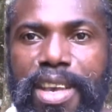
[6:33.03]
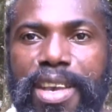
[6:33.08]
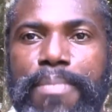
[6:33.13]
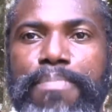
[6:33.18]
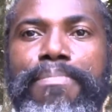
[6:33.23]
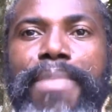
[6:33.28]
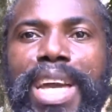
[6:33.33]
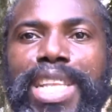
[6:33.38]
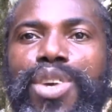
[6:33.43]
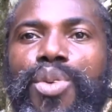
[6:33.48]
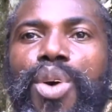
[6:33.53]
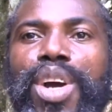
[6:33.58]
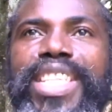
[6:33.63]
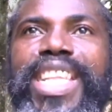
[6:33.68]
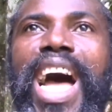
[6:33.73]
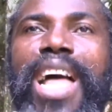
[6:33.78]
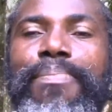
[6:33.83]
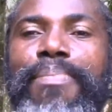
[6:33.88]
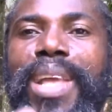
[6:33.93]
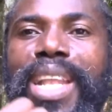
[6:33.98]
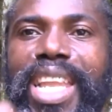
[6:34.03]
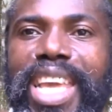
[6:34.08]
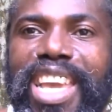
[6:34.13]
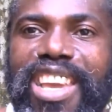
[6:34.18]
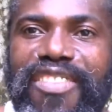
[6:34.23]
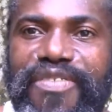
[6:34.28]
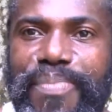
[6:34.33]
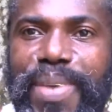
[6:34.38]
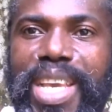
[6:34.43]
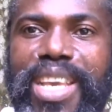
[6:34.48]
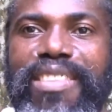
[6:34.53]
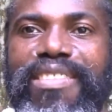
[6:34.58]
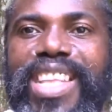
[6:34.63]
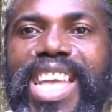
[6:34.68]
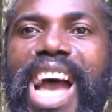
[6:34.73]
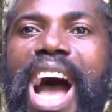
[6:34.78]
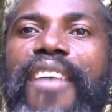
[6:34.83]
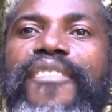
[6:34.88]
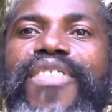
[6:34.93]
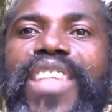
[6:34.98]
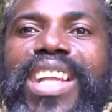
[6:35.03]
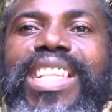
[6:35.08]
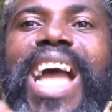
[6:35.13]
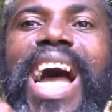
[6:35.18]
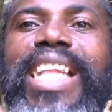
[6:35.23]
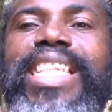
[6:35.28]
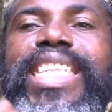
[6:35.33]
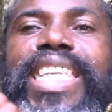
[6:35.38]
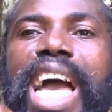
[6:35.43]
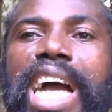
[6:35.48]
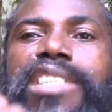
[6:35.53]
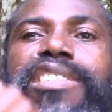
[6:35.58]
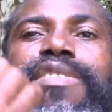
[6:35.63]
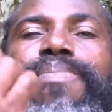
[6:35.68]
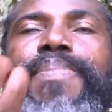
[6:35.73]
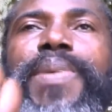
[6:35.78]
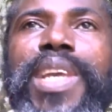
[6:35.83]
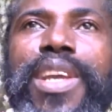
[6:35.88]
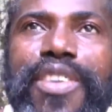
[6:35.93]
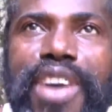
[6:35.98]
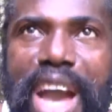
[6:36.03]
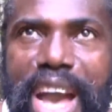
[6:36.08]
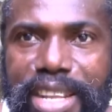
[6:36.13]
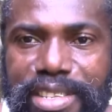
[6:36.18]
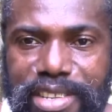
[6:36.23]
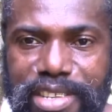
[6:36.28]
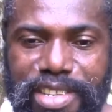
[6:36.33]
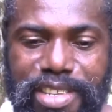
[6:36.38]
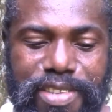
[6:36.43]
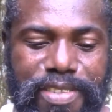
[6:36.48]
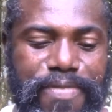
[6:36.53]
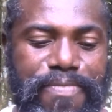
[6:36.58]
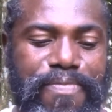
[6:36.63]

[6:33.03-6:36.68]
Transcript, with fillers: many would not believe because they have not had the experience.